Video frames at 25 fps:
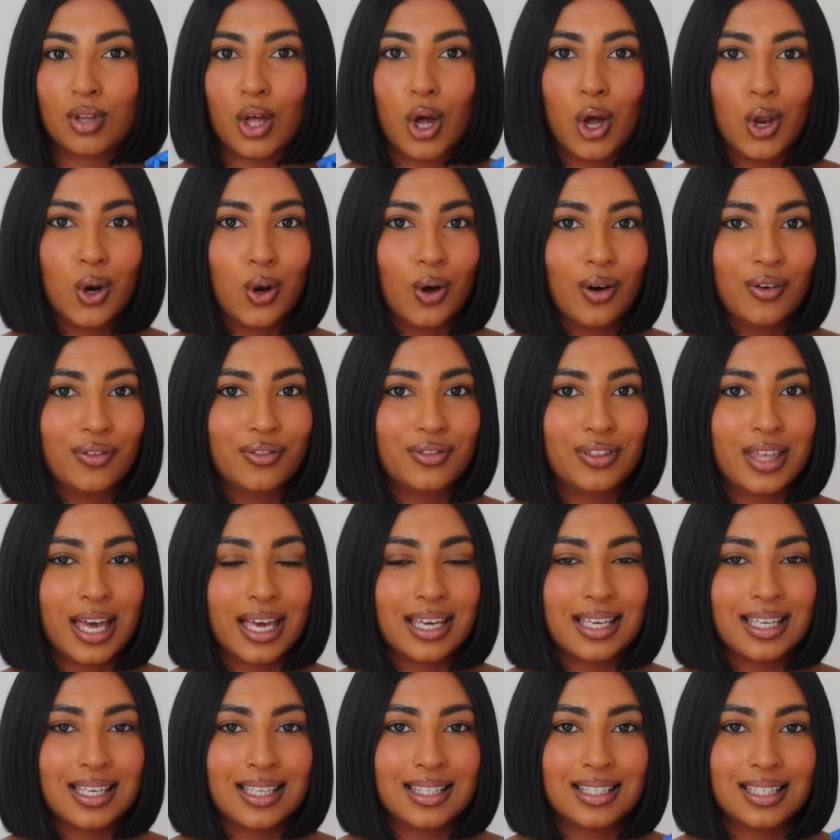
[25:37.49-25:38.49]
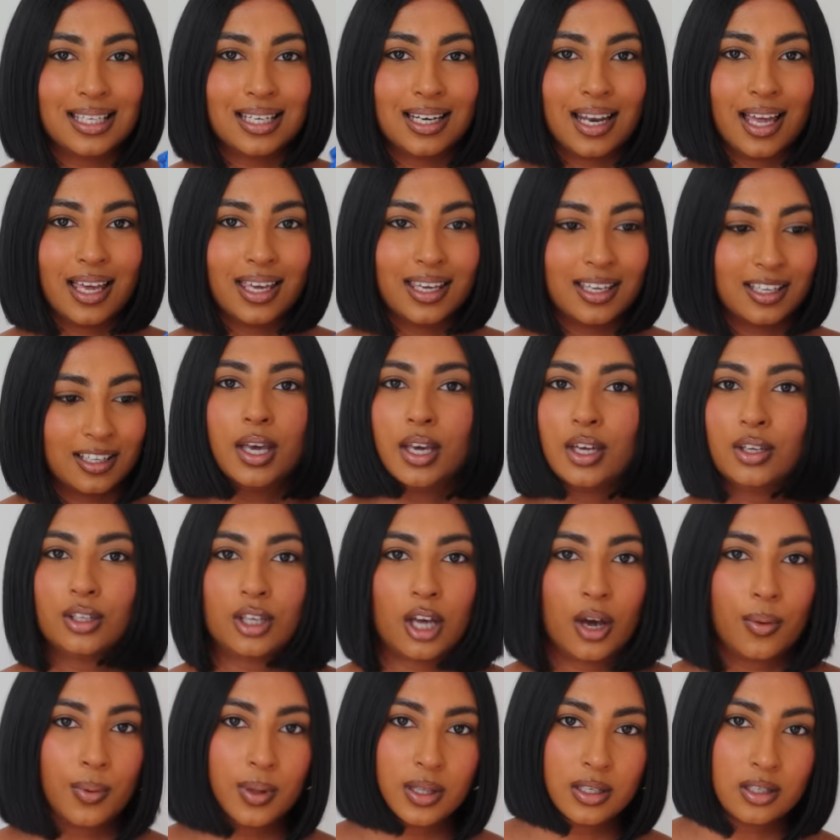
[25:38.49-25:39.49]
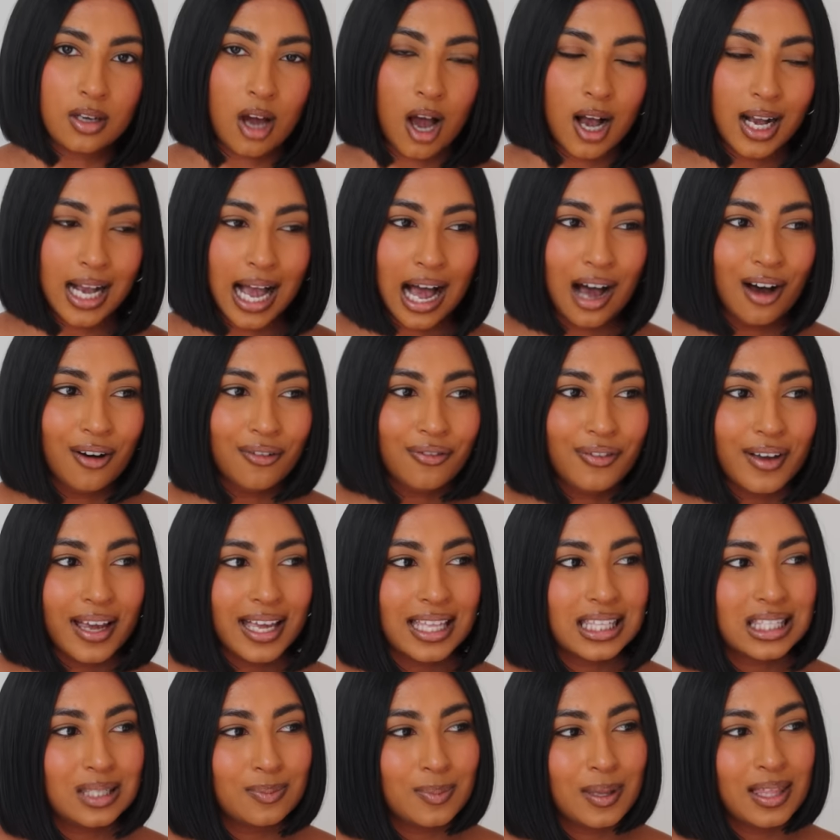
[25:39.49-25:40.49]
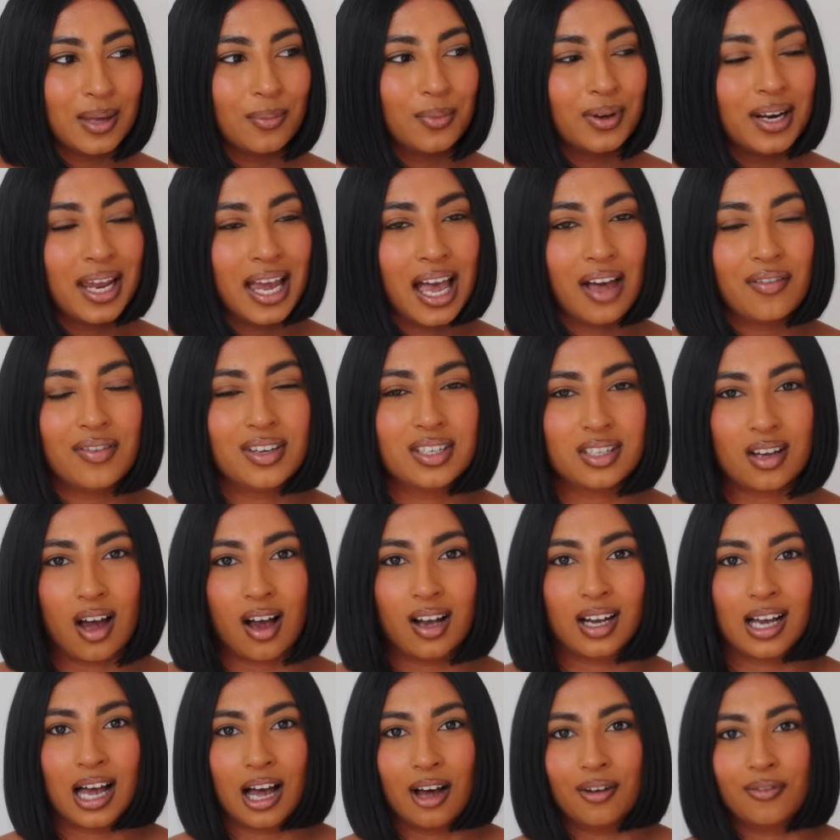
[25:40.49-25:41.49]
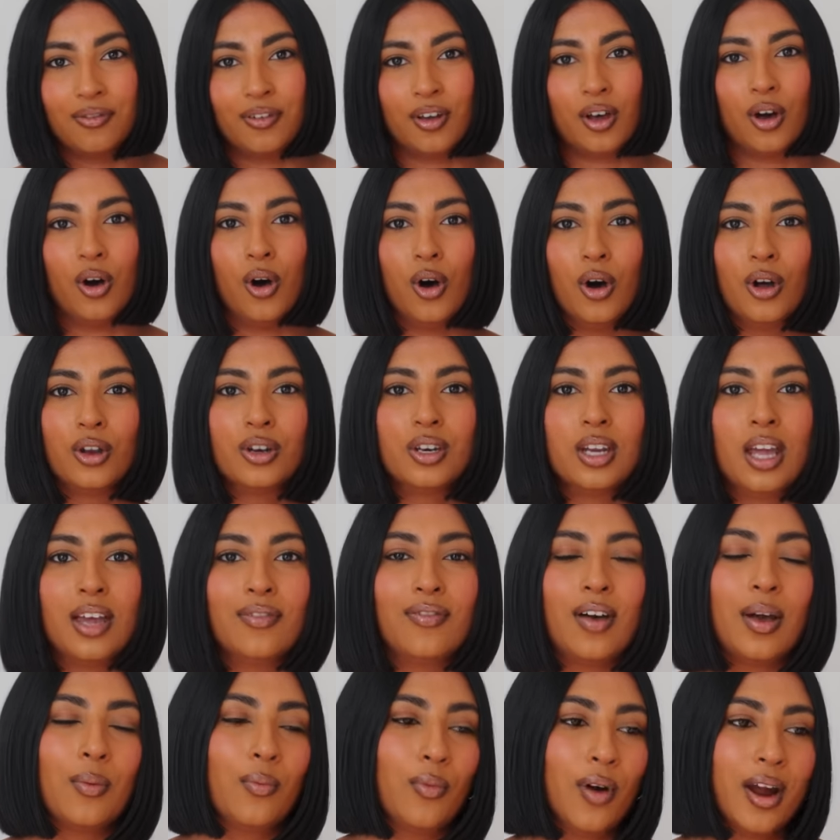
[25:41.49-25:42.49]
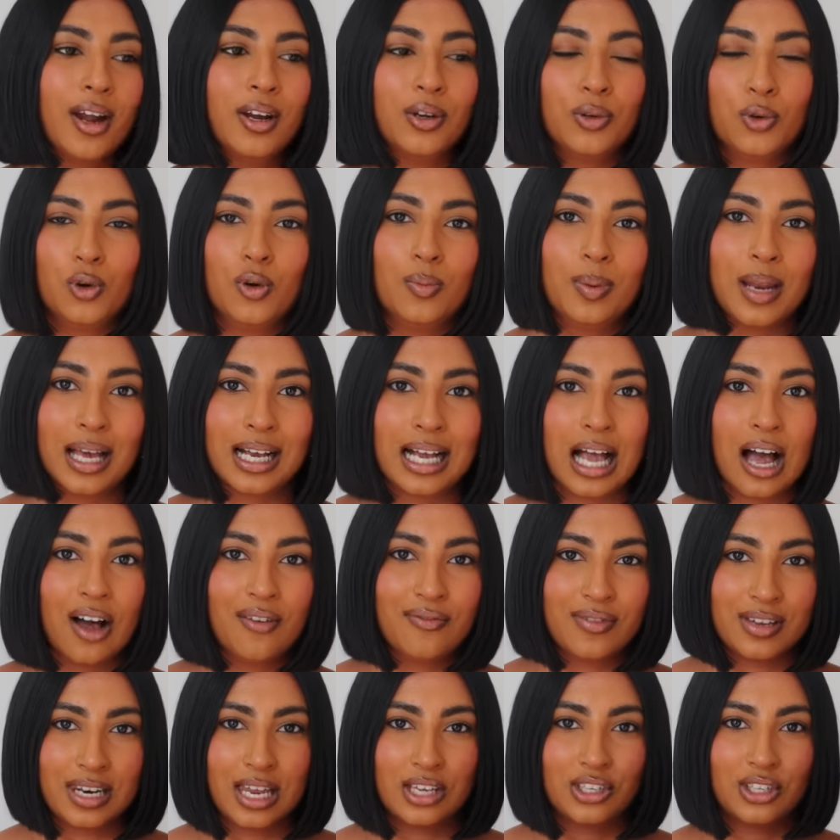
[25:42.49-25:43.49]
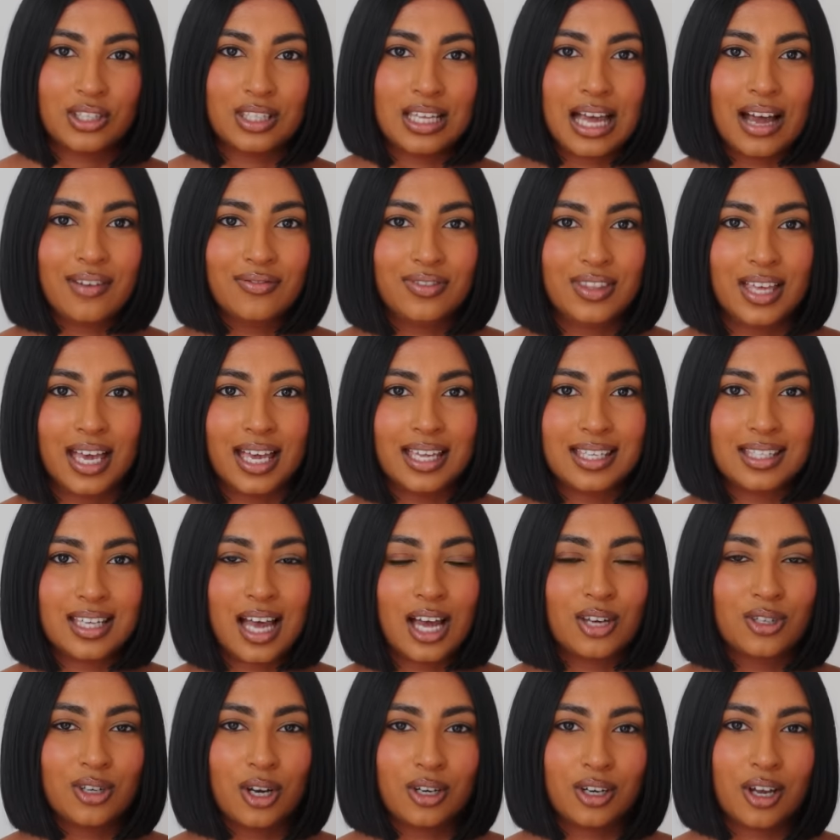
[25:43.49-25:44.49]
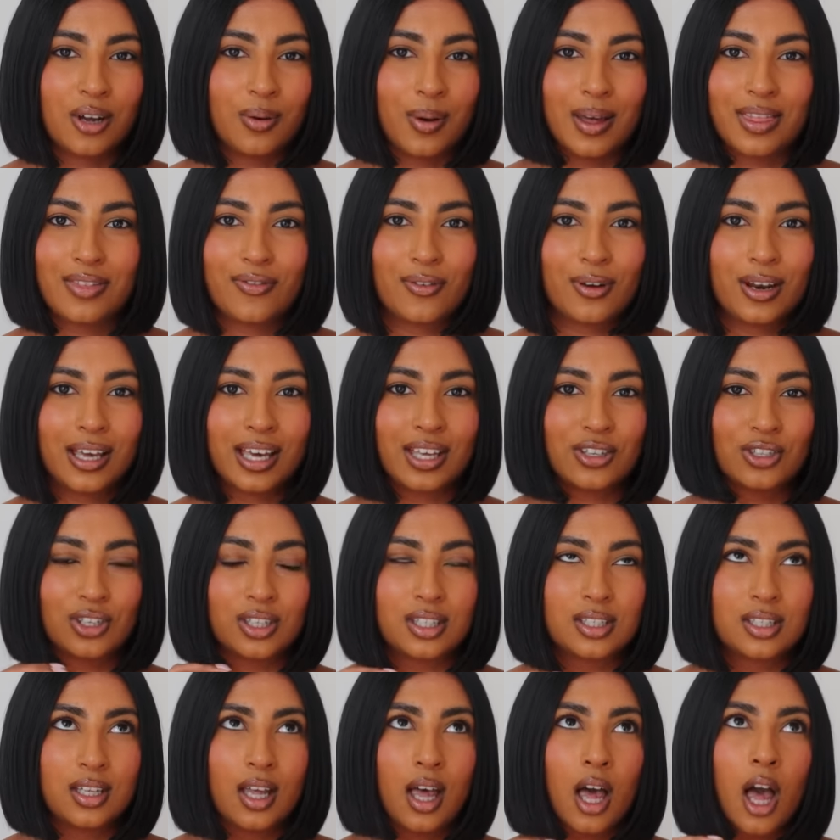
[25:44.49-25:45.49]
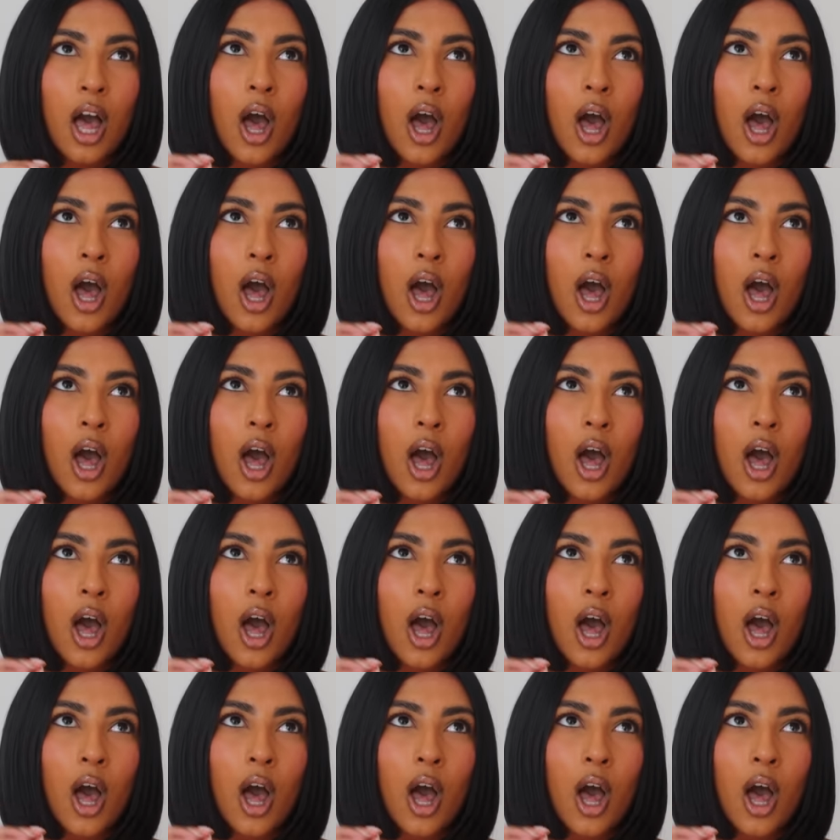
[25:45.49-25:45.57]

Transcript: a lot of things and like it could go with dark outfits but then when I have a dark outfit on if I'm wearing an all black outfit I just have this I don't know I feel like it just